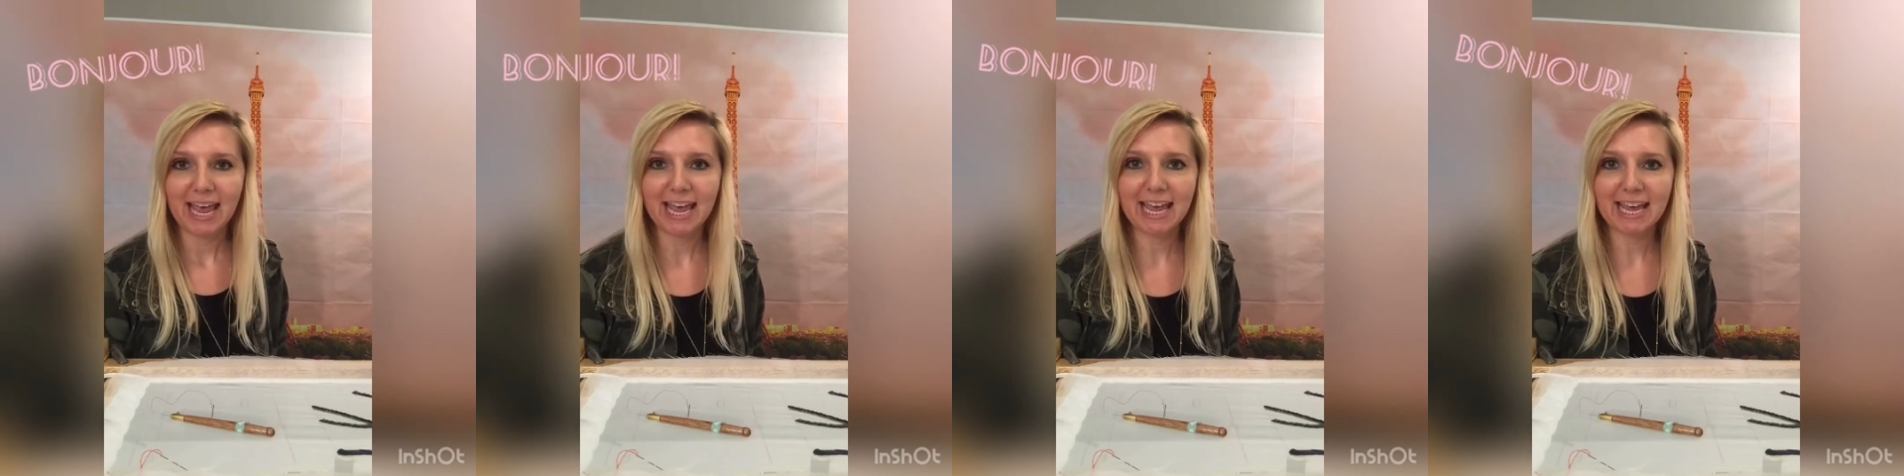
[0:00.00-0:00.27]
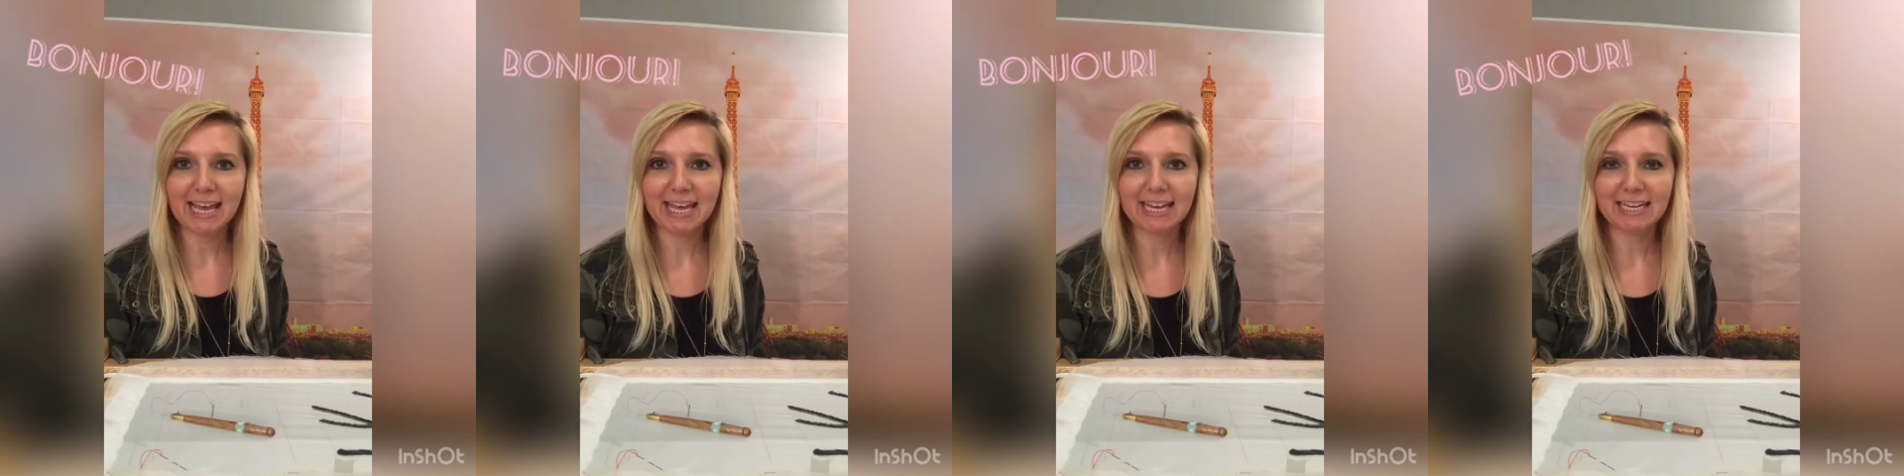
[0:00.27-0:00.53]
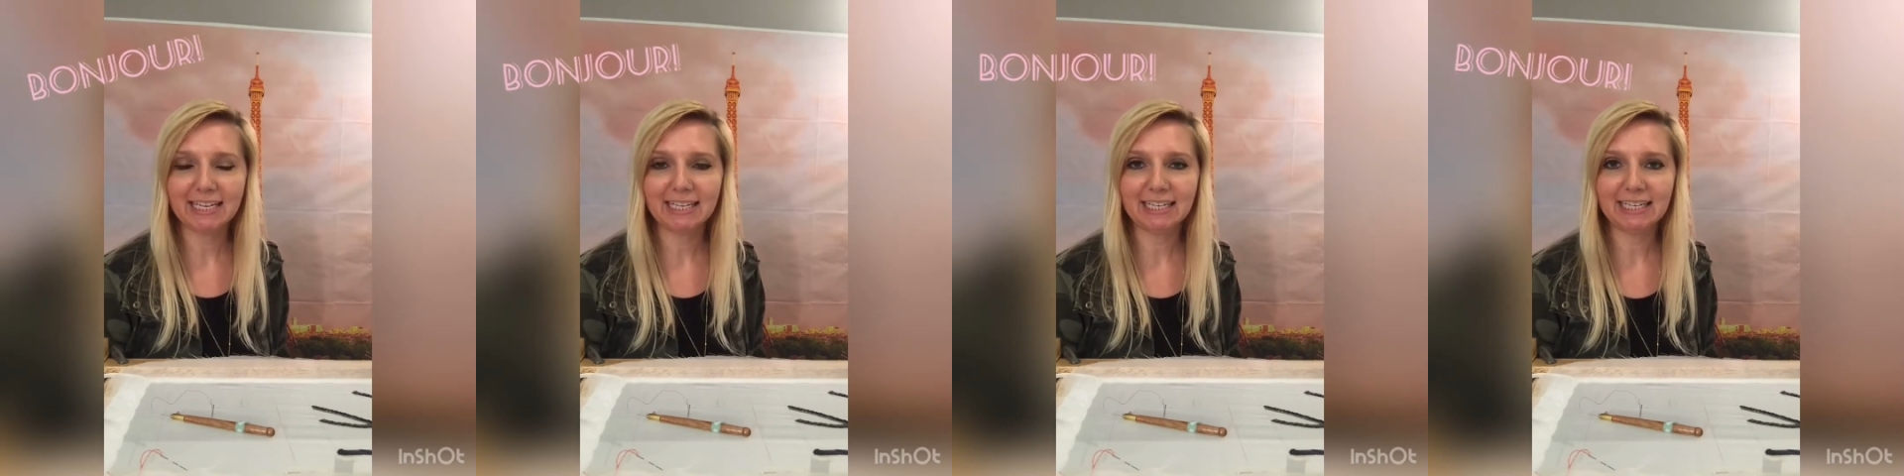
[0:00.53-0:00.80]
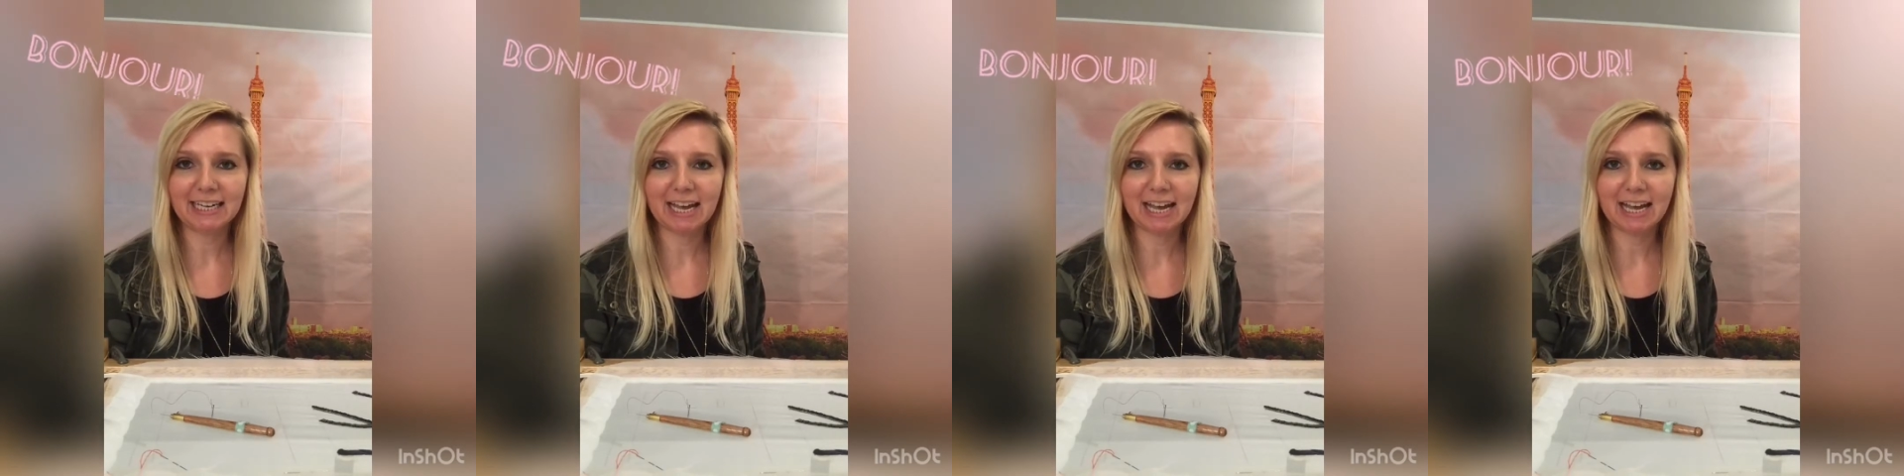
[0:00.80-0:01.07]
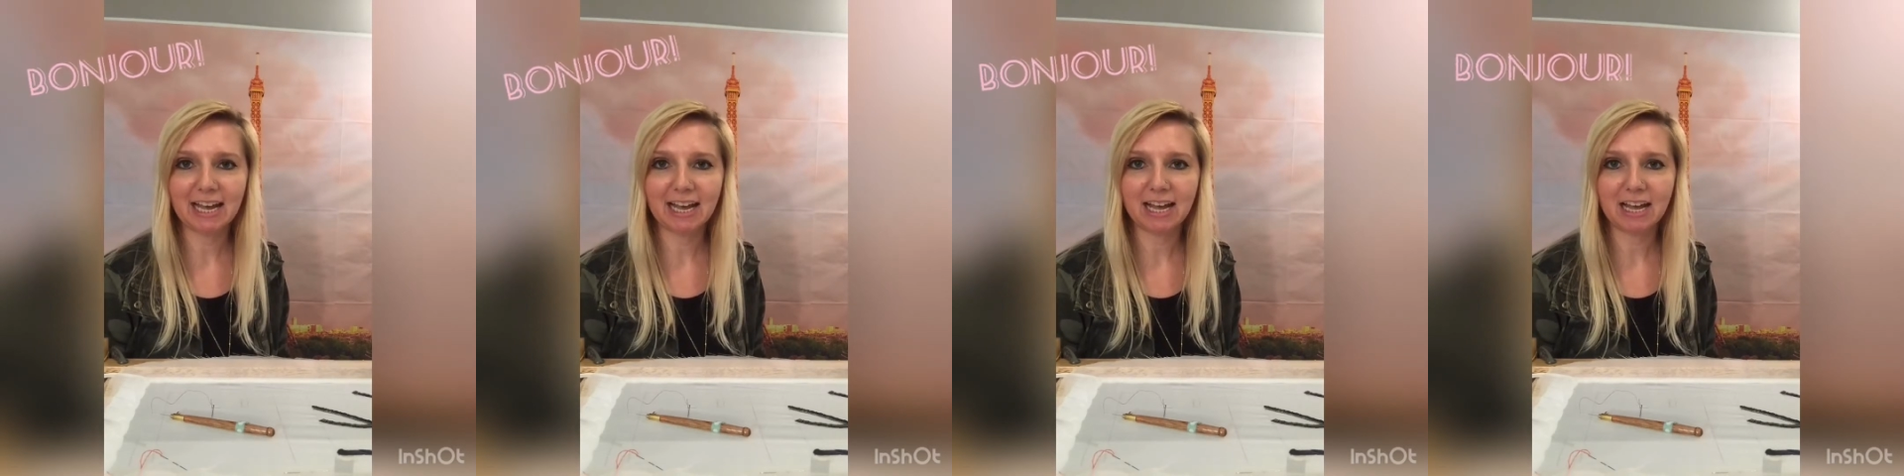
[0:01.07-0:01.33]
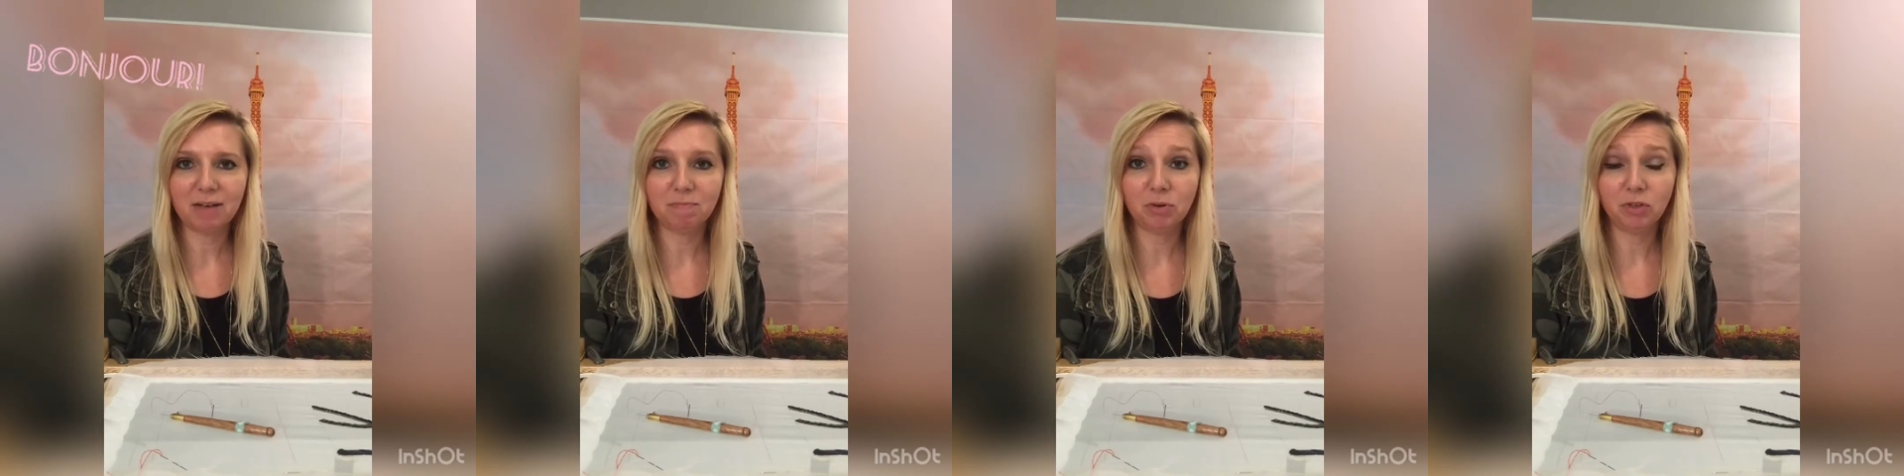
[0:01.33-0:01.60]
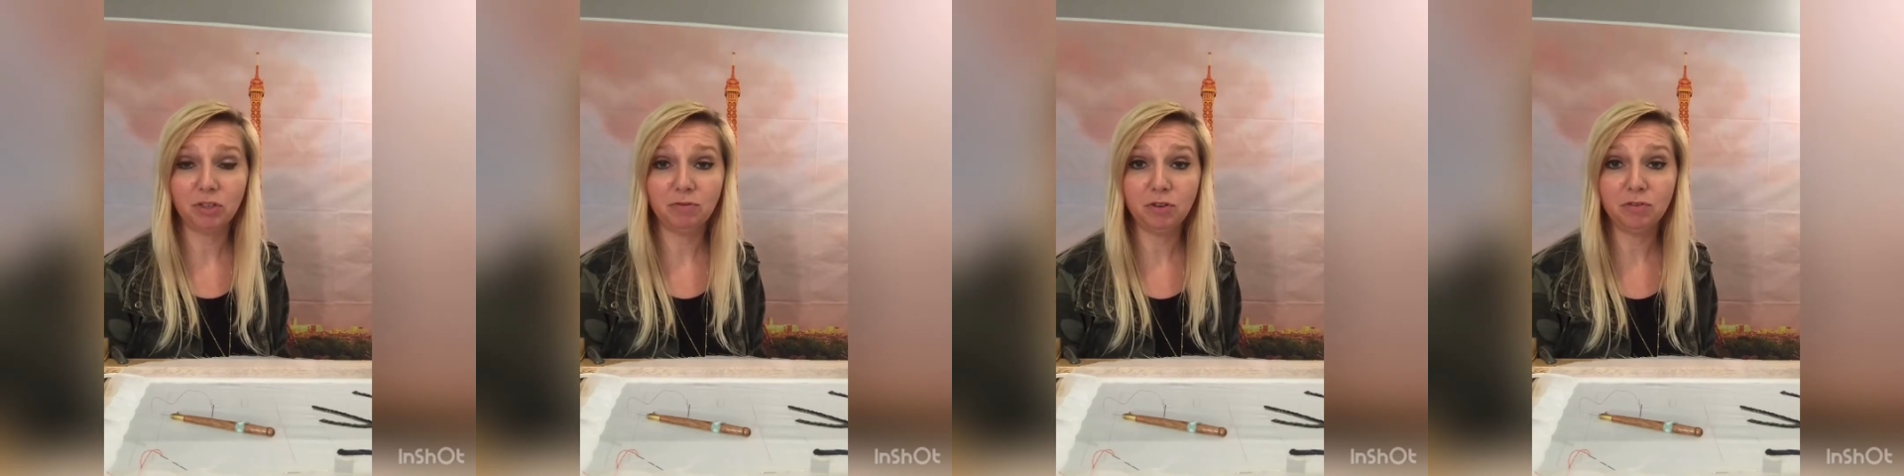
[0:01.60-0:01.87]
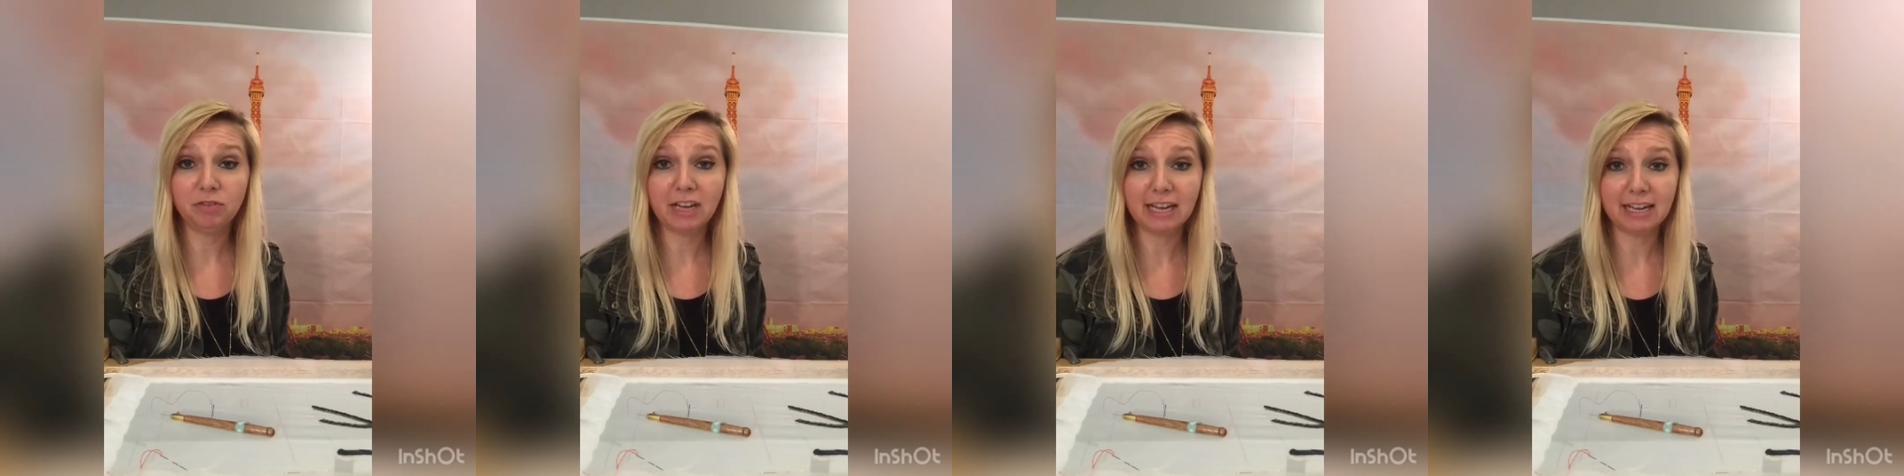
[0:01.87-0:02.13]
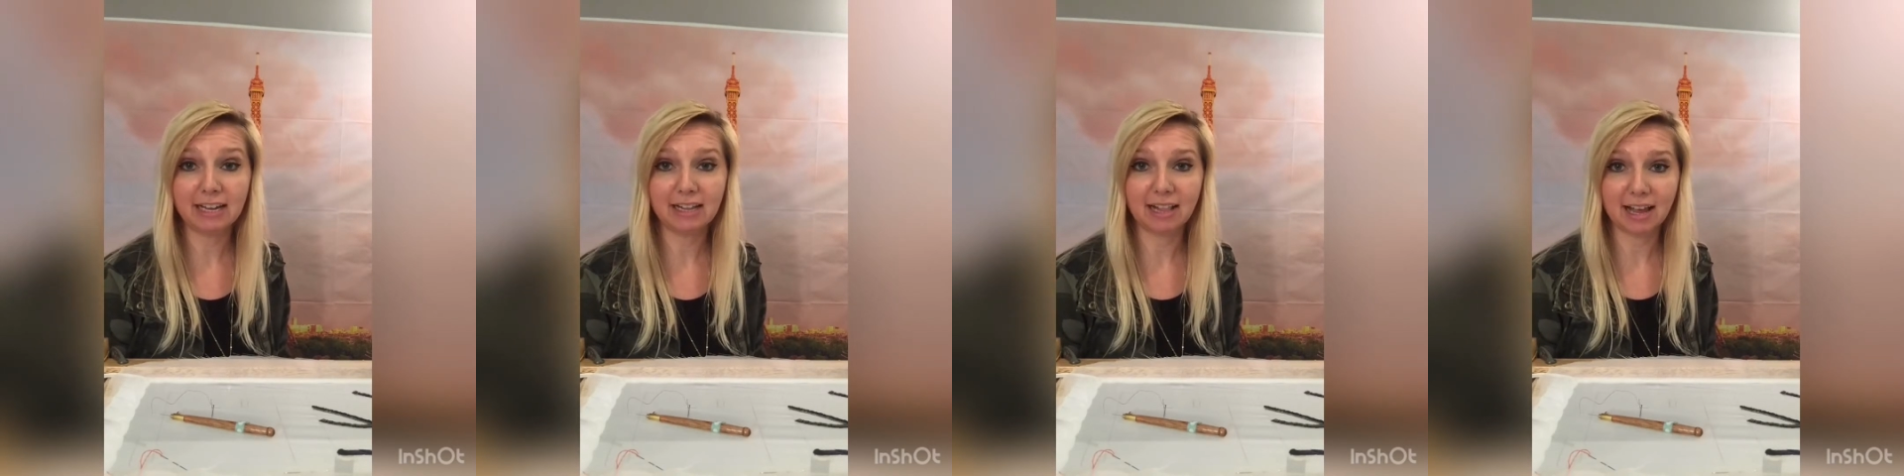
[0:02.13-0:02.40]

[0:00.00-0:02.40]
and most of you have taken